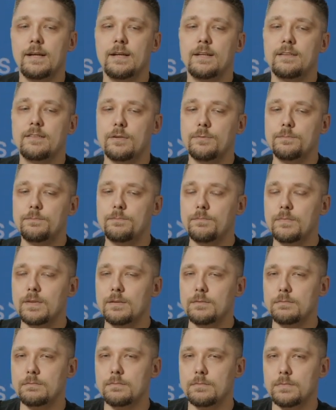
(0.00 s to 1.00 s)
So
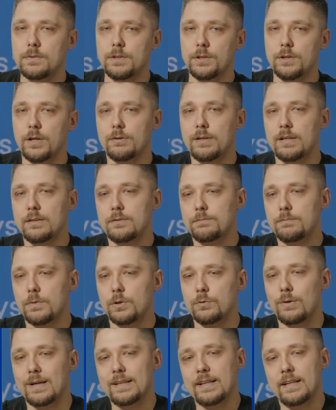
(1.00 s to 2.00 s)
you know that
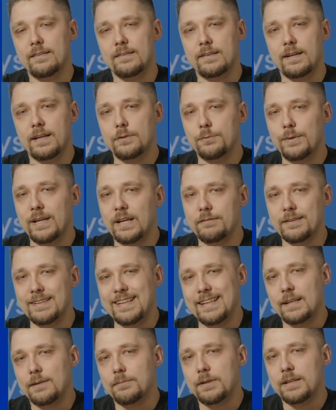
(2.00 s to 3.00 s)
on one hand side, we have a
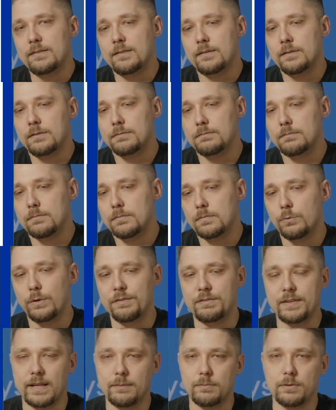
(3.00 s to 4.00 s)
database with
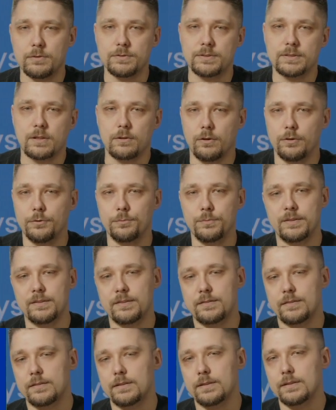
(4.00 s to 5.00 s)
tables,
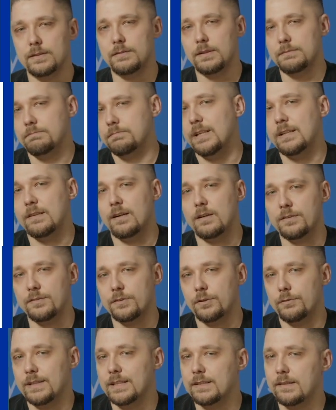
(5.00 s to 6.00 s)
columns that are
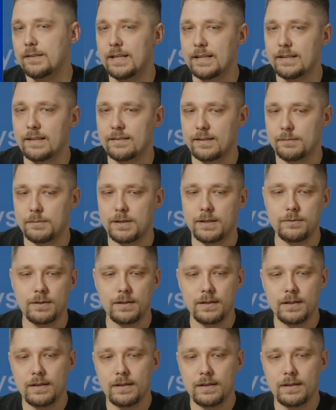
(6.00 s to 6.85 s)
storing the data somehow.